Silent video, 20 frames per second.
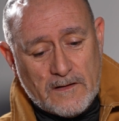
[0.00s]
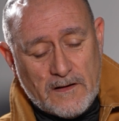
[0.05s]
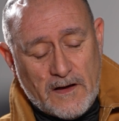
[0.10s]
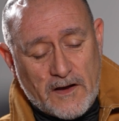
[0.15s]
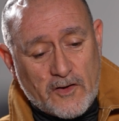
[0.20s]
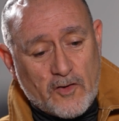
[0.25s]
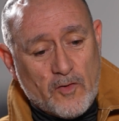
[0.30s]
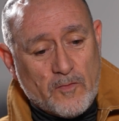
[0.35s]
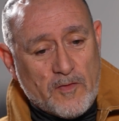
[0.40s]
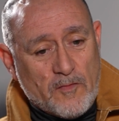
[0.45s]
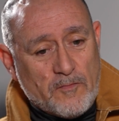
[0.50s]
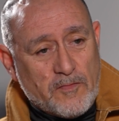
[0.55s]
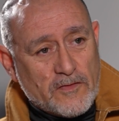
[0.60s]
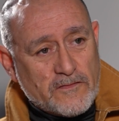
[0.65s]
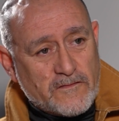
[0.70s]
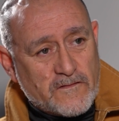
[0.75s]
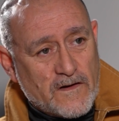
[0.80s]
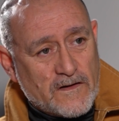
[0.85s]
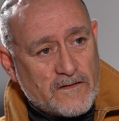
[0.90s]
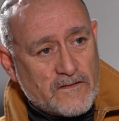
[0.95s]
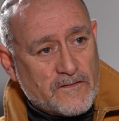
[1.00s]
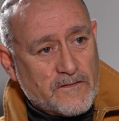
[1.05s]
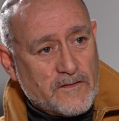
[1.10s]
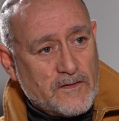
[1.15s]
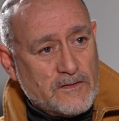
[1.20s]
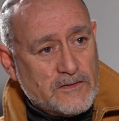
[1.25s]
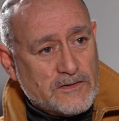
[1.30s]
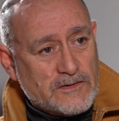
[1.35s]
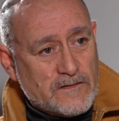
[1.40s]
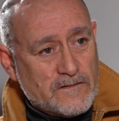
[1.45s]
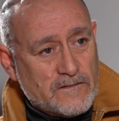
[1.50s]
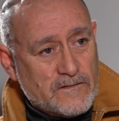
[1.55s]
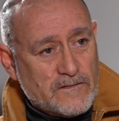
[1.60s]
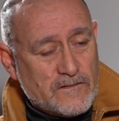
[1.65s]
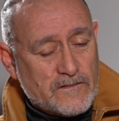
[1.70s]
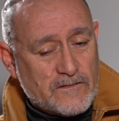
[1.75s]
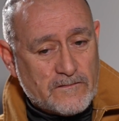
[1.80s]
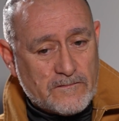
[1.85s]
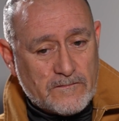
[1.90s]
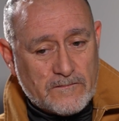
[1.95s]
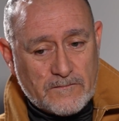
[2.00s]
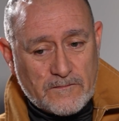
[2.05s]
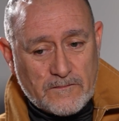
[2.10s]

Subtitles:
a couple of blood transfusions,